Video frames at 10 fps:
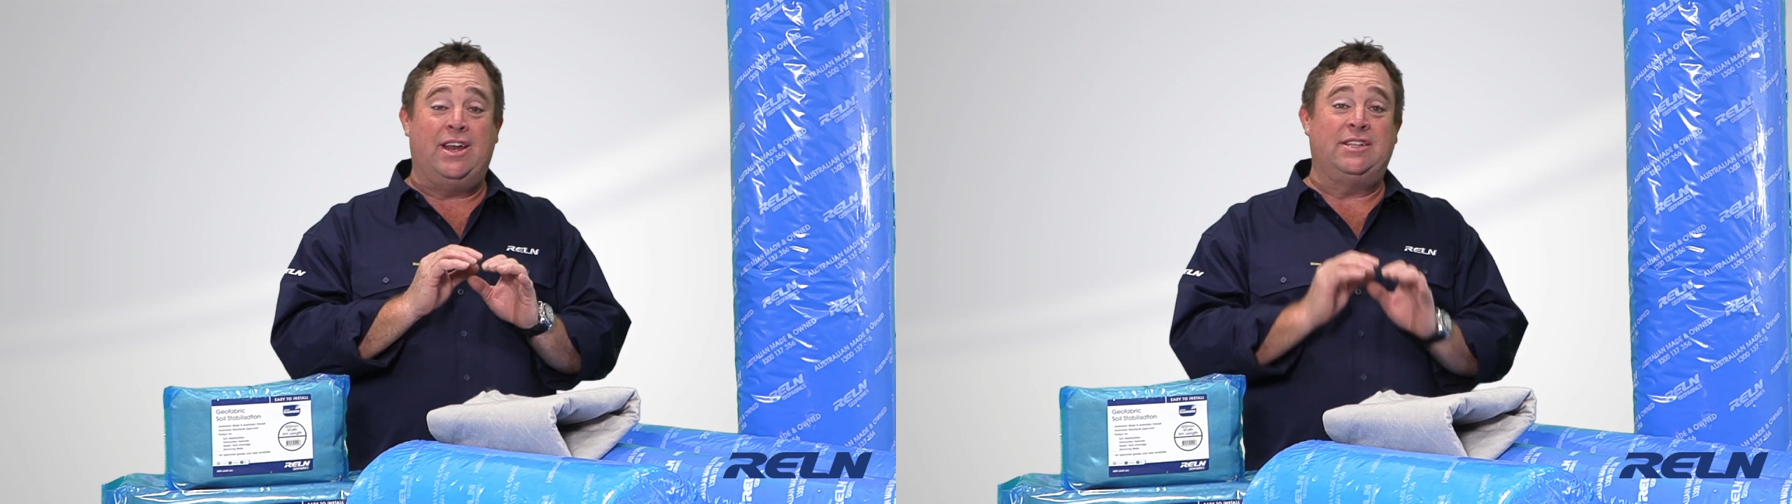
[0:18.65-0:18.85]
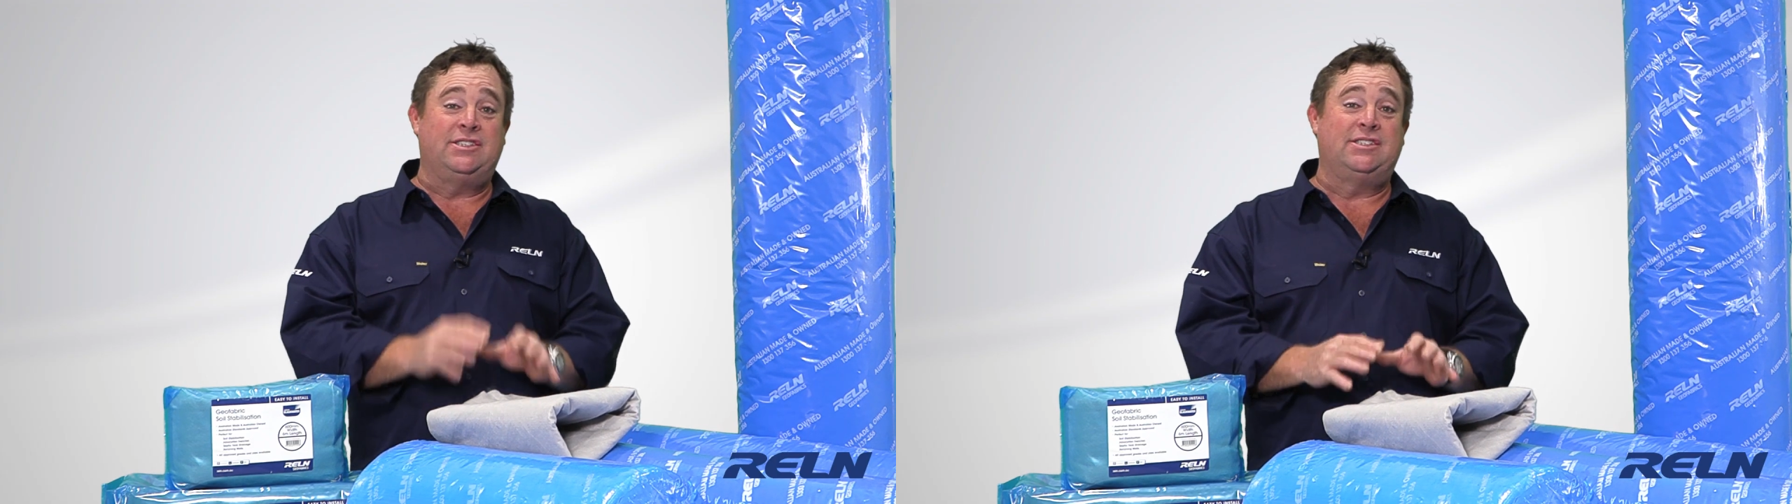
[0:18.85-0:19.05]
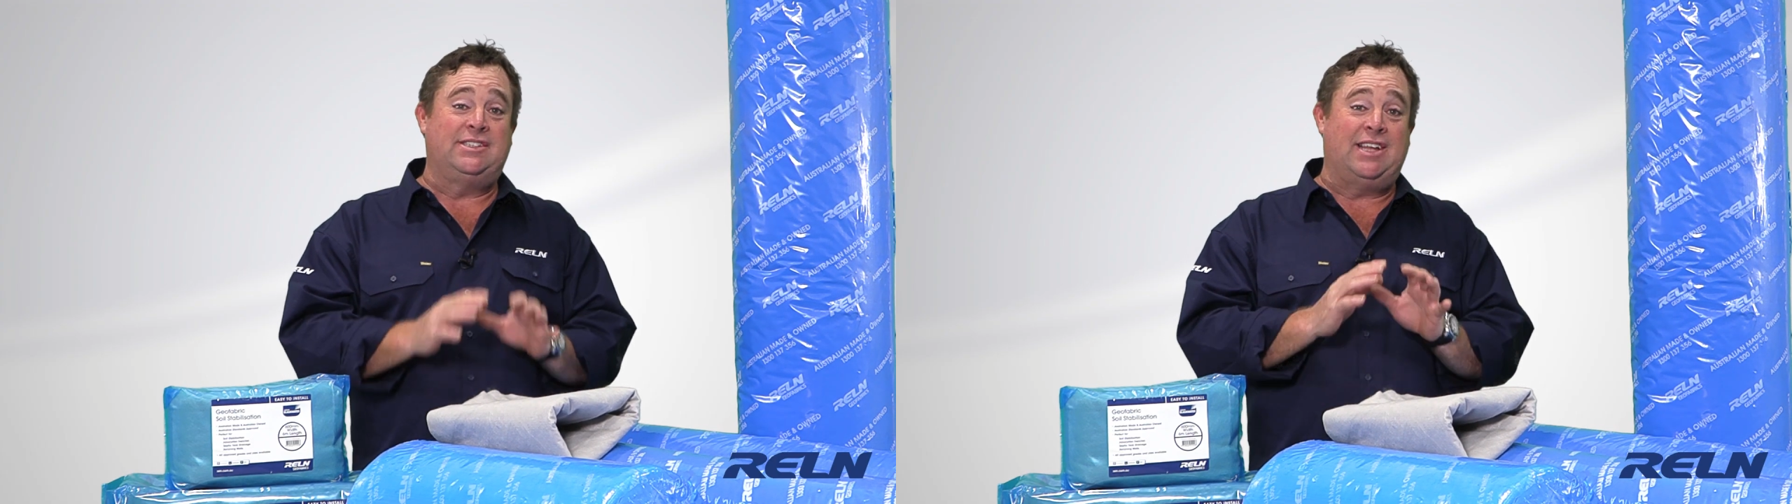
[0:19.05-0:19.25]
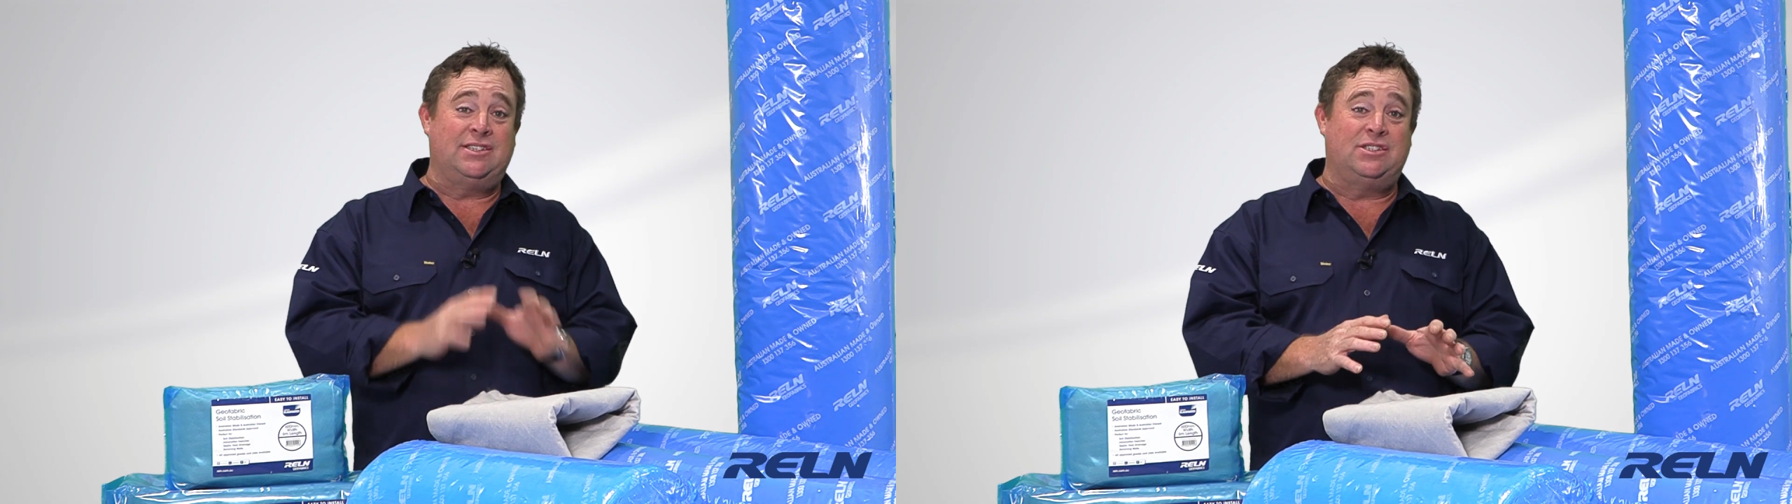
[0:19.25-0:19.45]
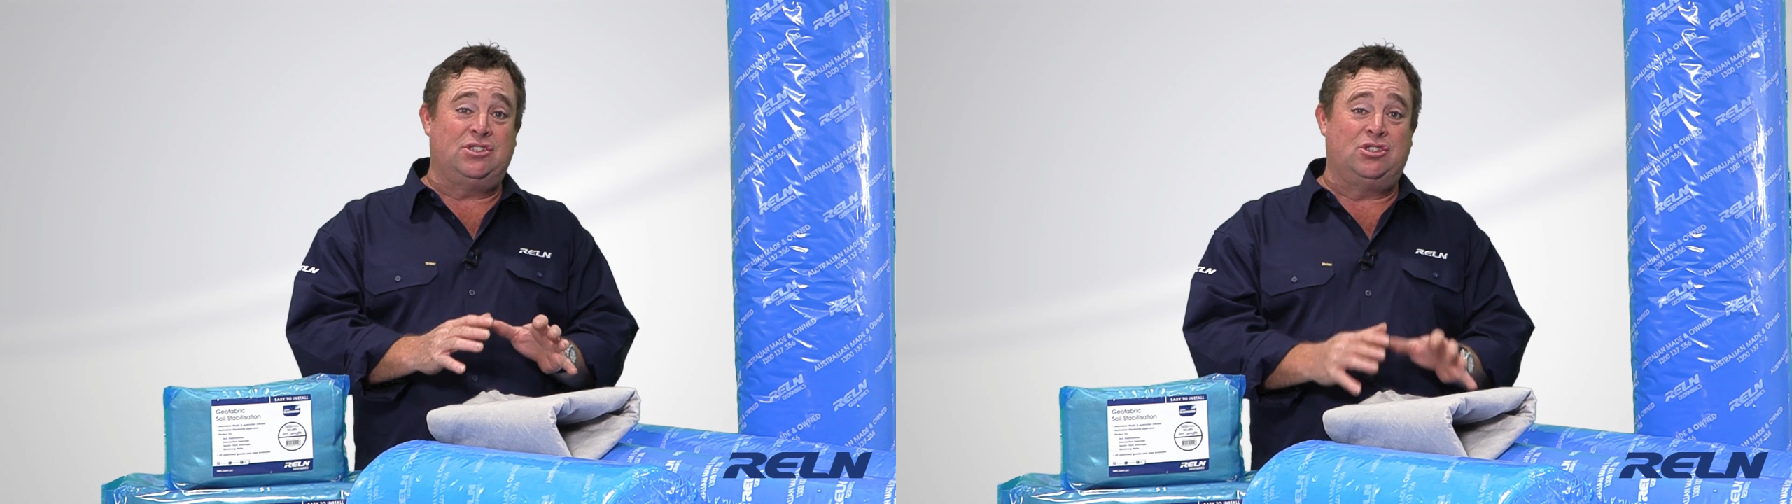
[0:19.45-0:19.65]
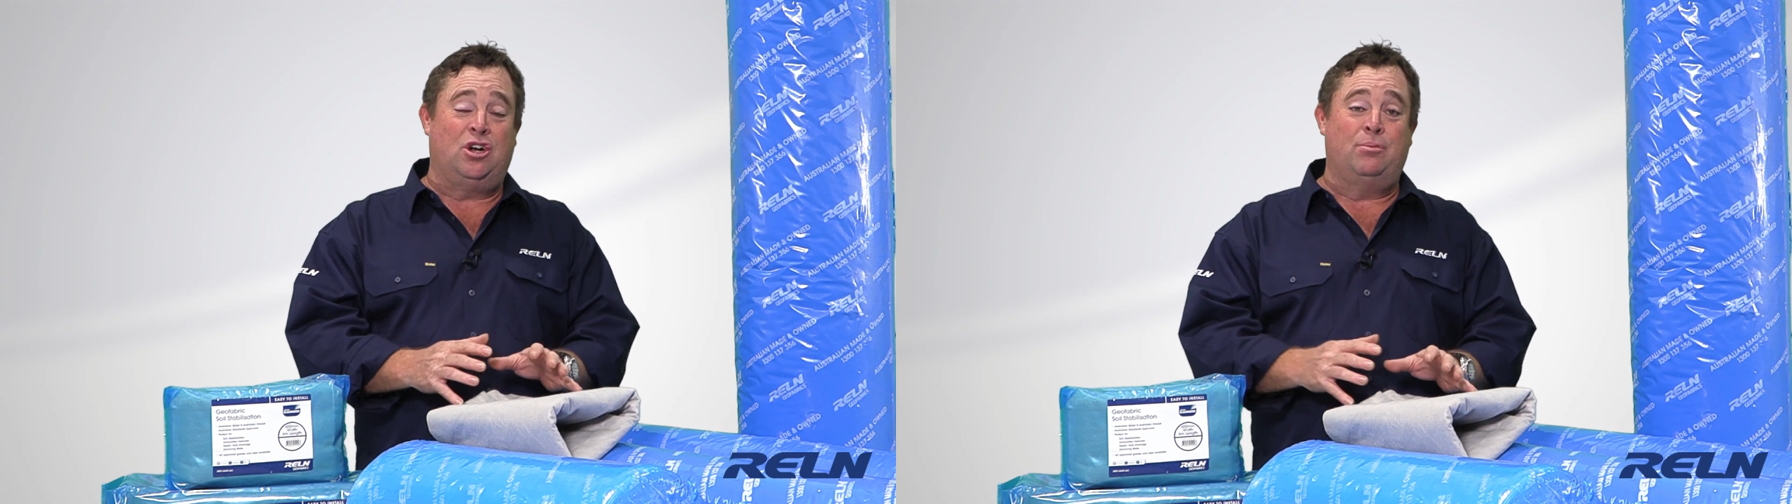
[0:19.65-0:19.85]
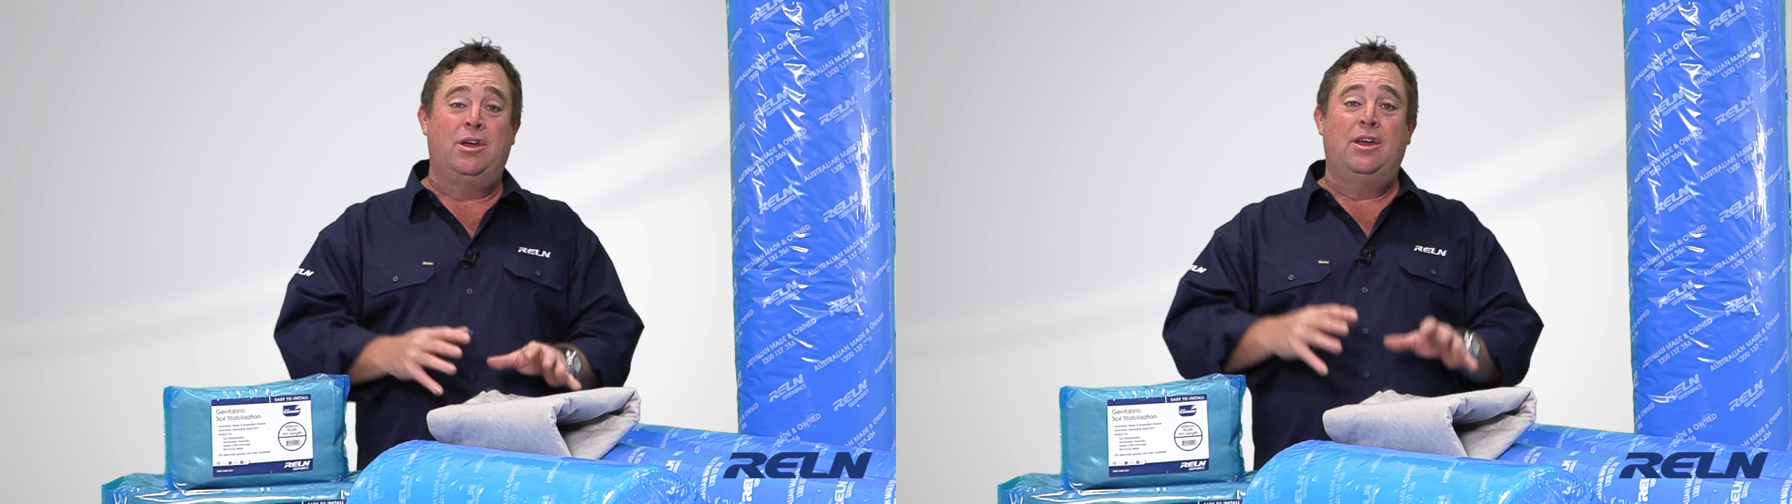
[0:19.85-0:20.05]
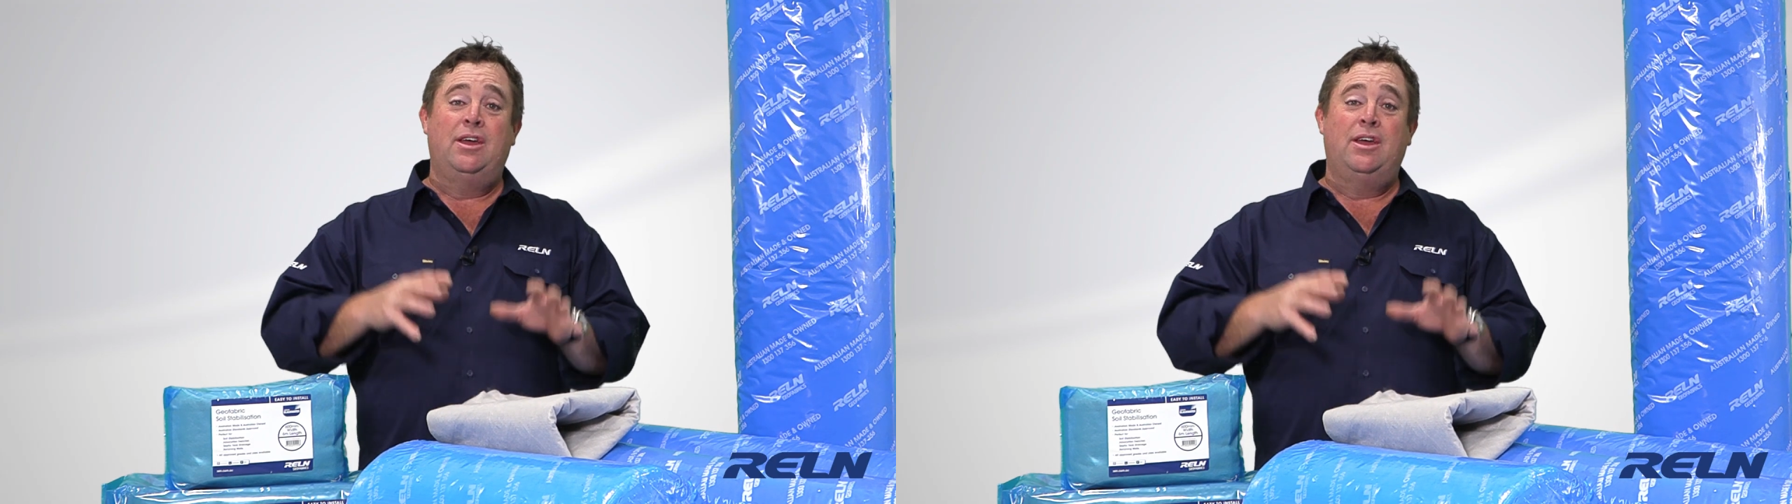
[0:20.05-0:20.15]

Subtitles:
and it just does its job.